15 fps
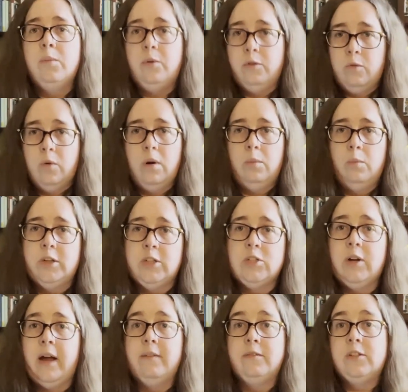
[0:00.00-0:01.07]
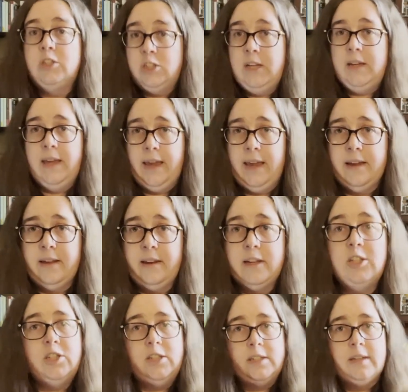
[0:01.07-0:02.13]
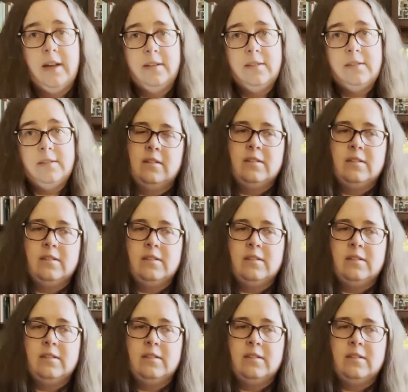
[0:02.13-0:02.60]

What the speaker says: perform witchcraft, she can, and she does.